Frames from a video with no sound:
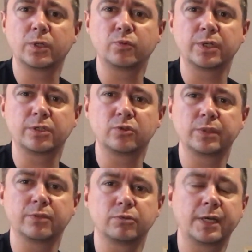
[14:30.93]
one we are
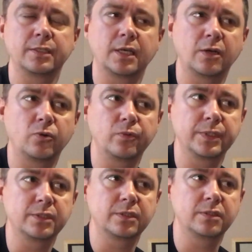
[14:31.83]
doing right now
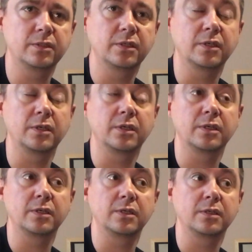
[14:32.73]
with
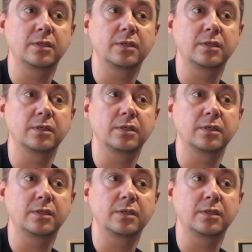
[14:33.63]
the